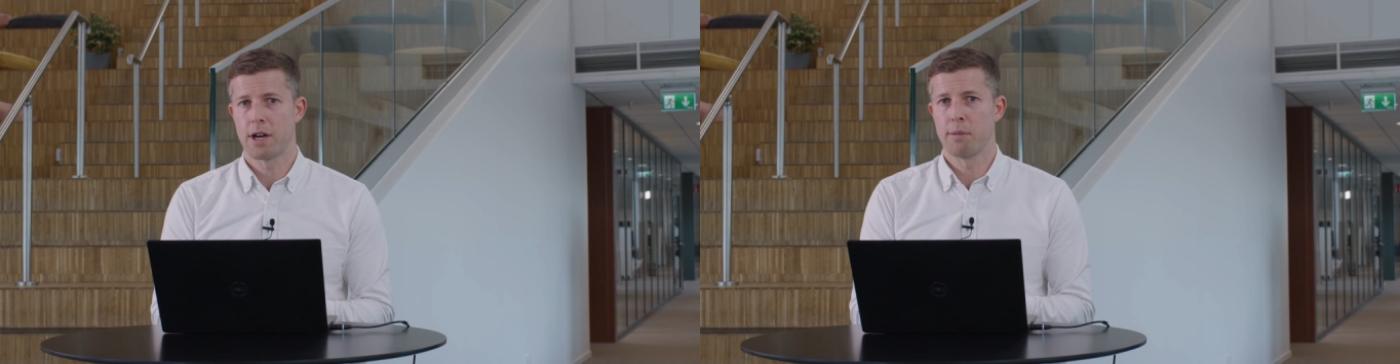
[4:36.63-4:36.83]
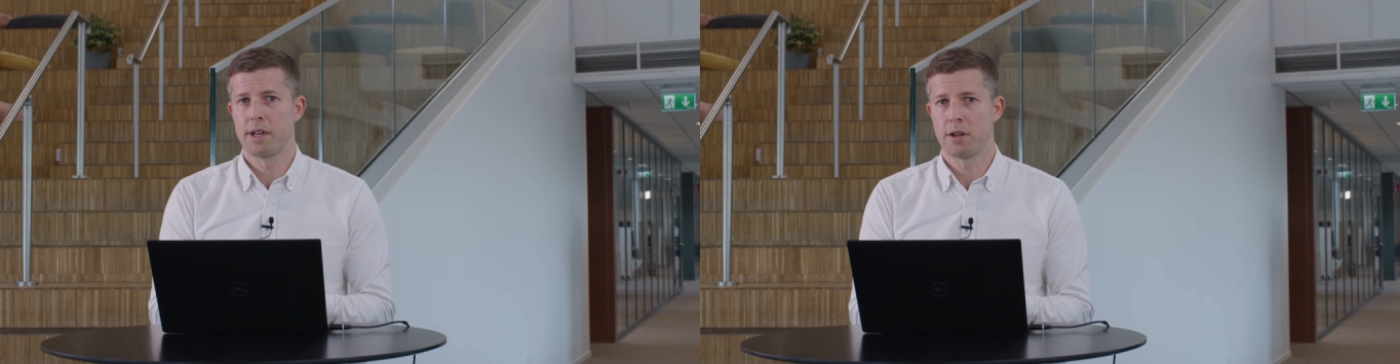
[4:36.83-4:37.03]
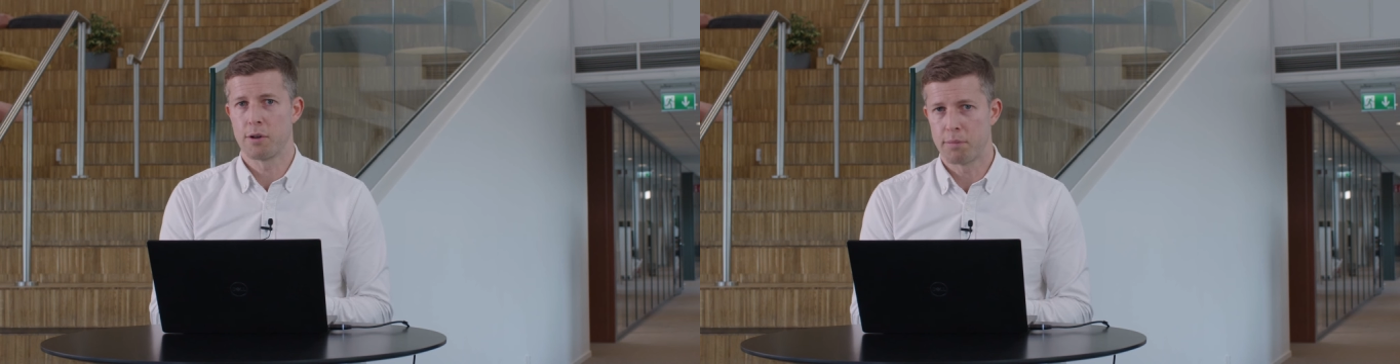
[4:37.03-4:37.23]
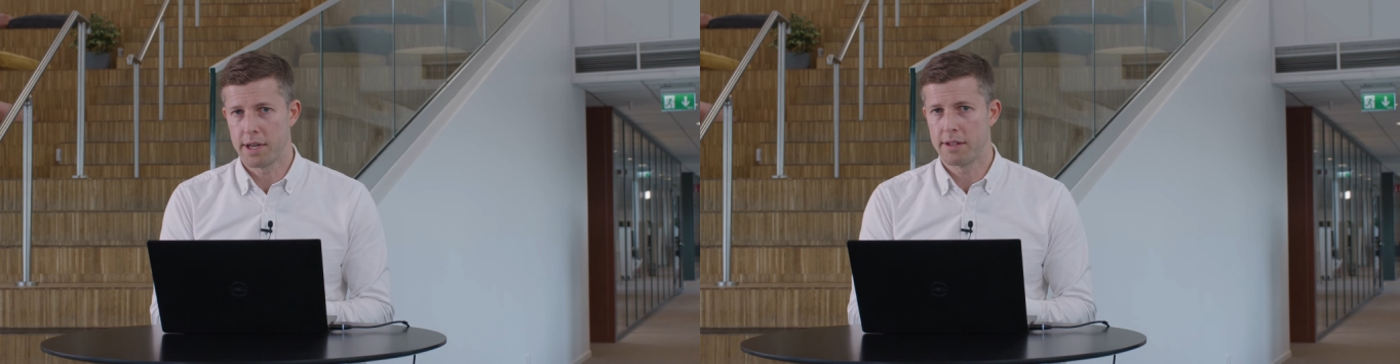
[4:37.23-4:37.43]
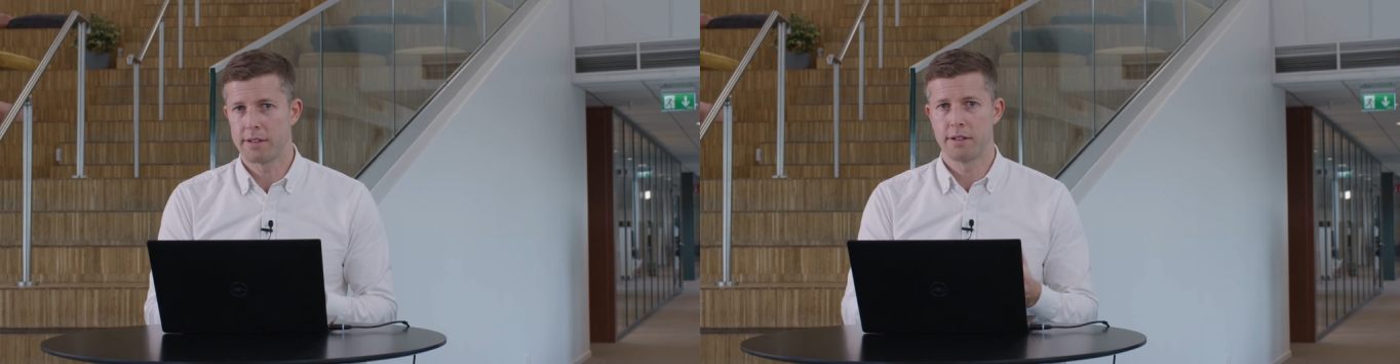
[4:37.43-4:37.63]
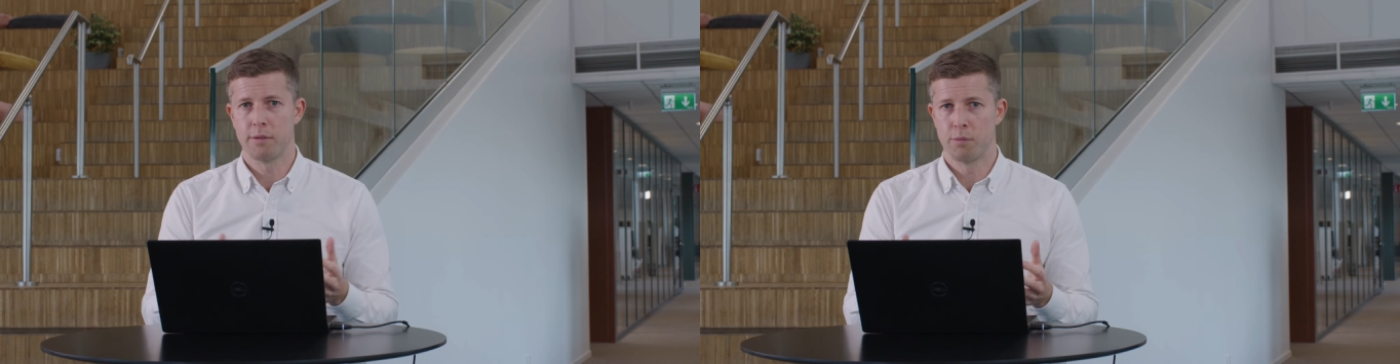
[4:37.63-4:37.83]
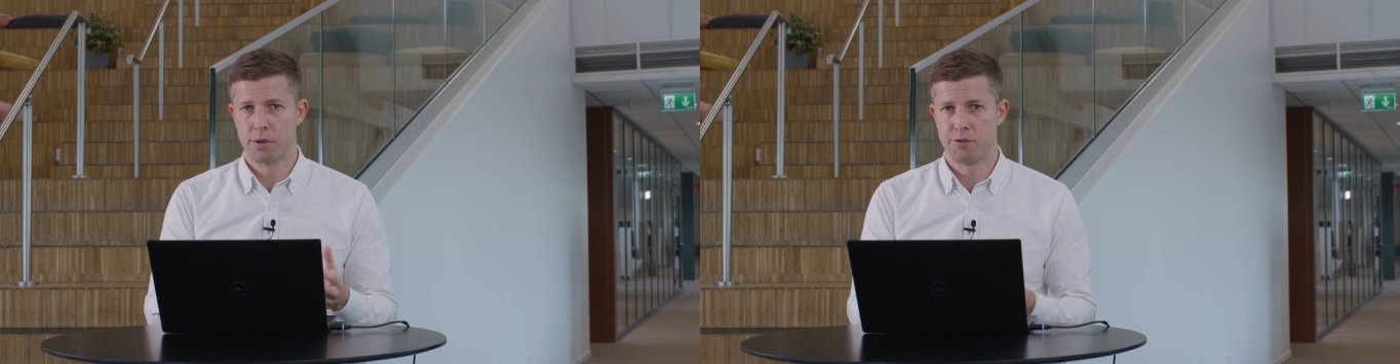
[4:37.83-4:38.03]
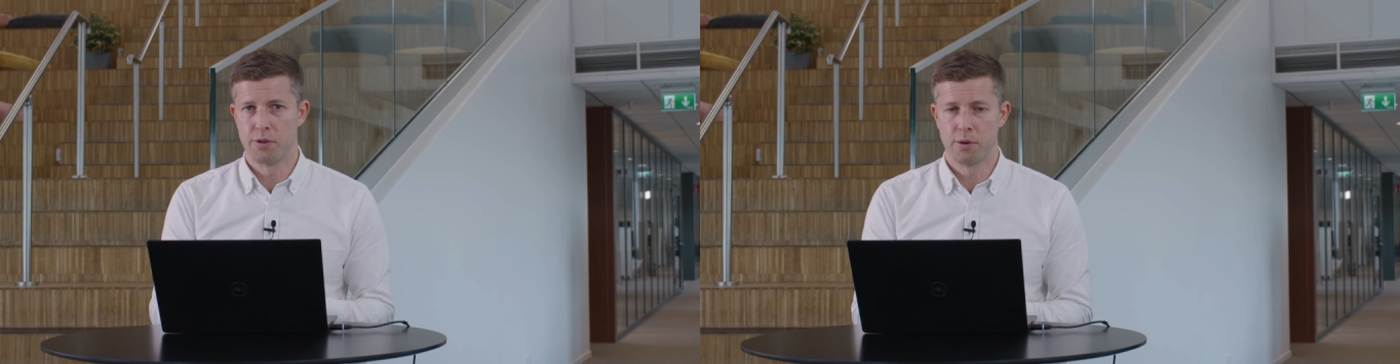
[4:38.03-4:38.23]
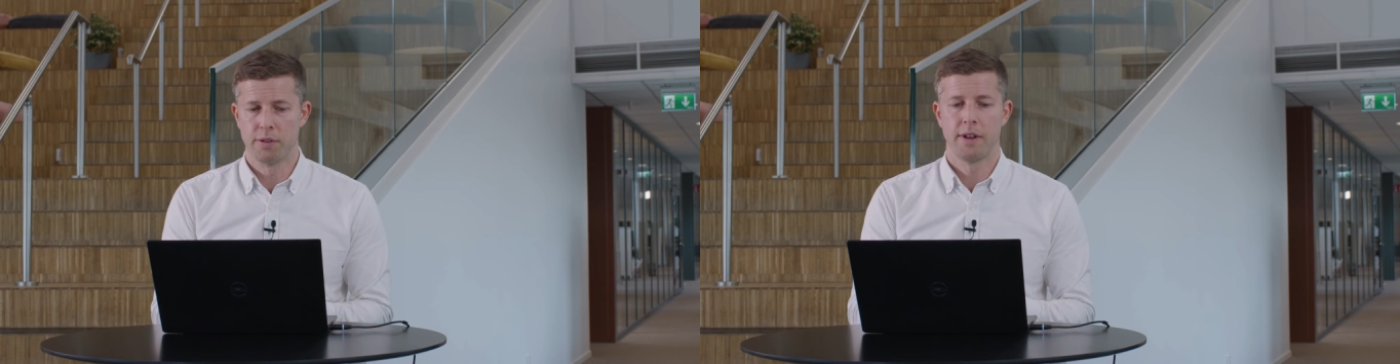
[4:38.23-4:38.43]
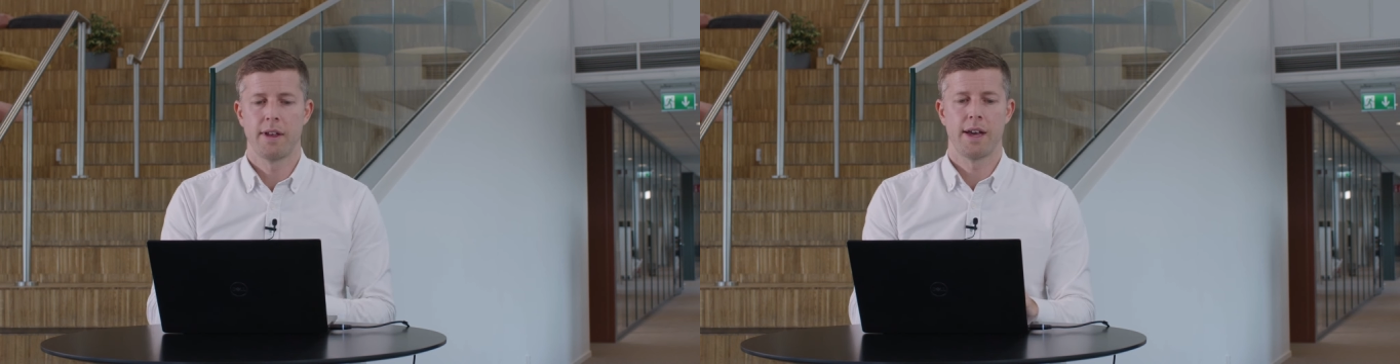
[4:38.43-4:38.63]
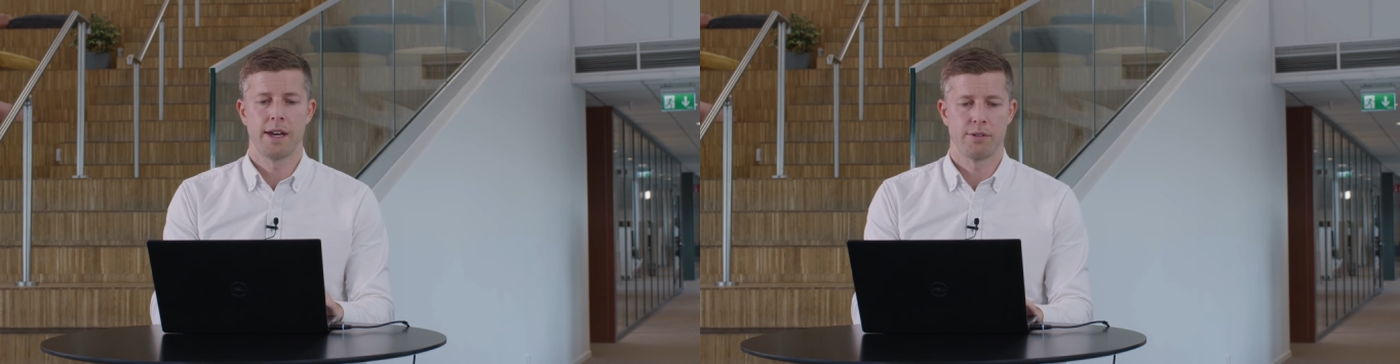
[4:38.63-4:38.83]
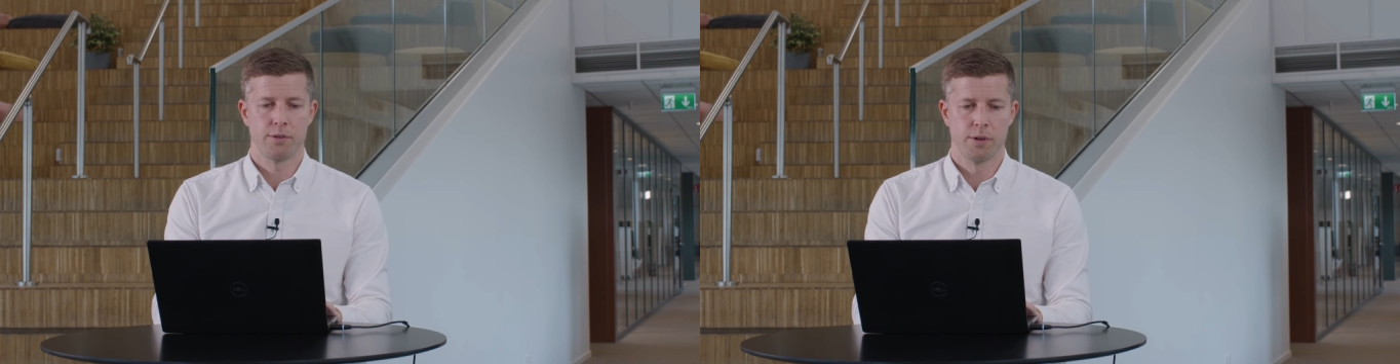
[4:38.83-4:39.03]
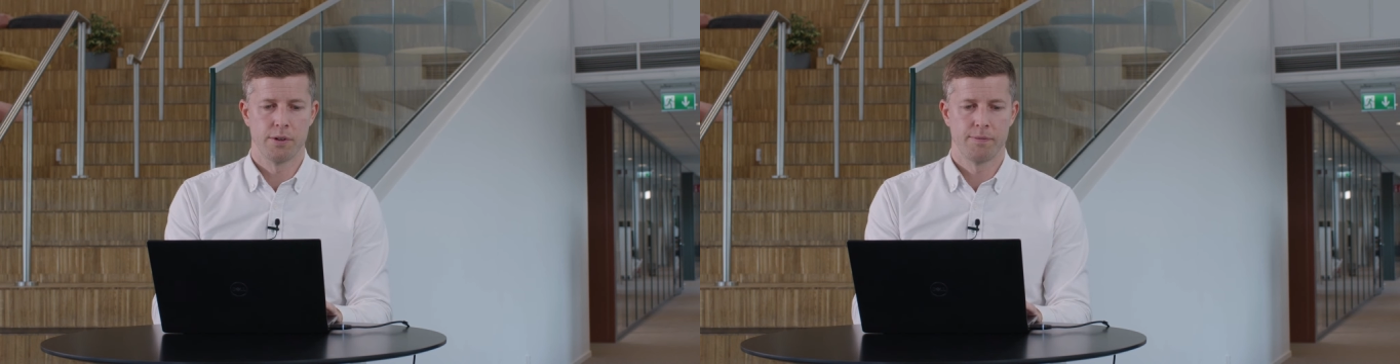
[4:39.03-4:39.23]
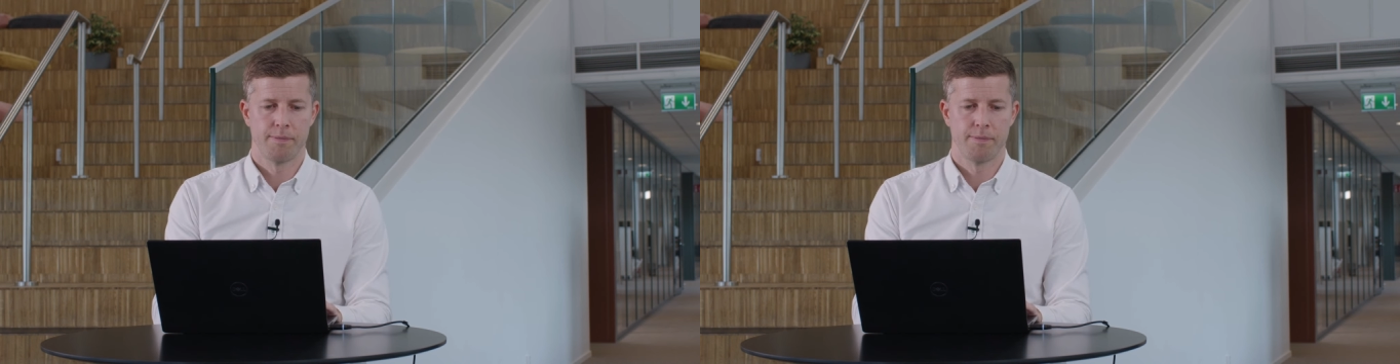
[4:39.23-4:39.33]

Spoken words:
how many completed, withdrawn, and so on.